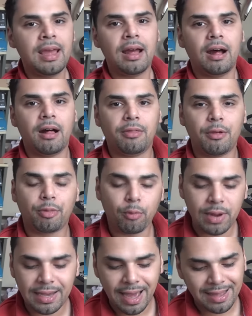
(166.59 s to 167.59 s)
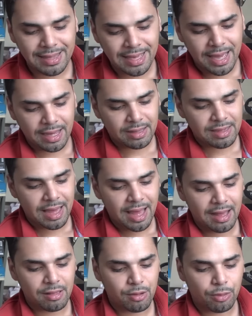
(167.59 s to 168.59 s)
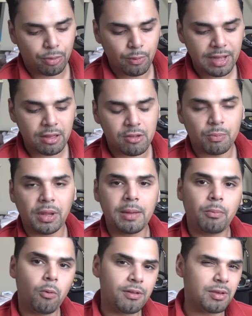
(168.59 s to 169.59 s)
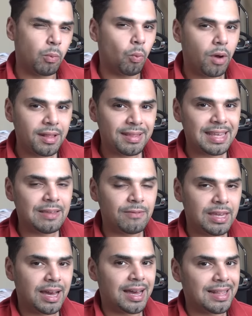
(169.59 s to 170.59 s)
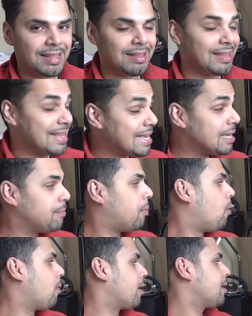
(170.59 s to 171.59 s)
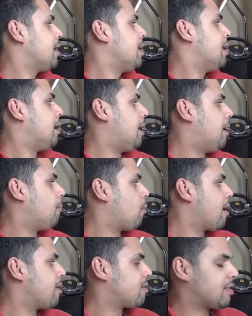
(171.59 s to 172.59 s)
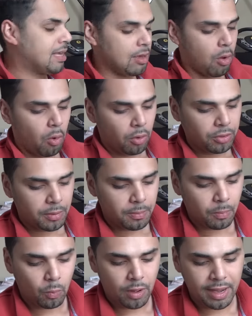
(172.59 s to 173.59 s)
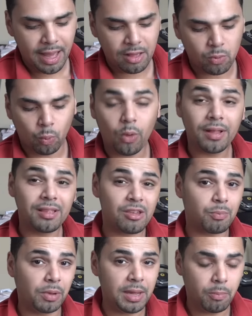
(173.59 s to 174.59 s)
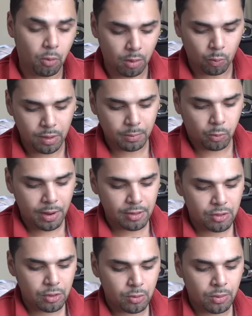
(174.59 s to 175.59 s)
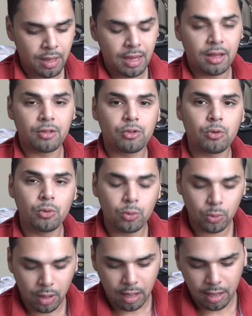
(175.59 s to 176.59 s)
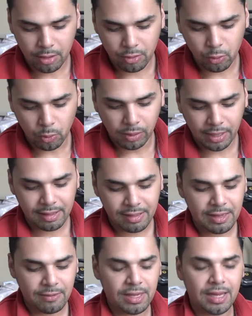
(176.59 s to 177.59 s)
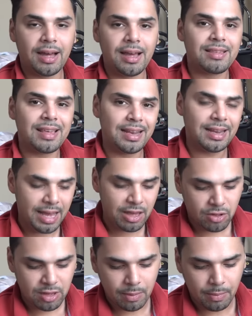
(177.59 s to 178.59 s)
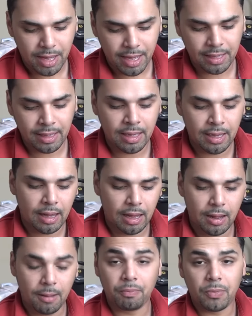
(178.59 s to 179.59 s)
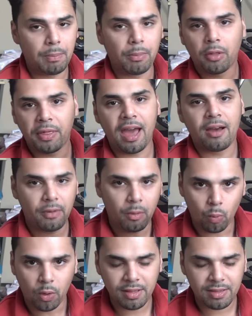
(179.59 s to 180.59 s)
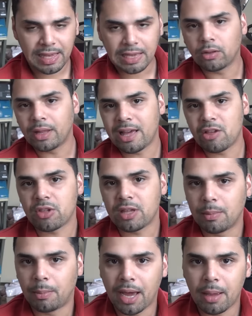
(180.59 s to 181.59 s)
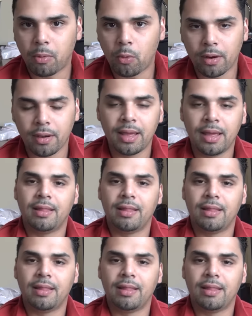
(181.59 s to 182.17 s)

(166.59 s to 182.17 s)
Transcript: The 390X has 3 display ports and 1 DVI-D port, whereas the older one has 1 display port 1.2, 2 dual-link DVIs, and an HDMI. They both have 1 single HDMI port.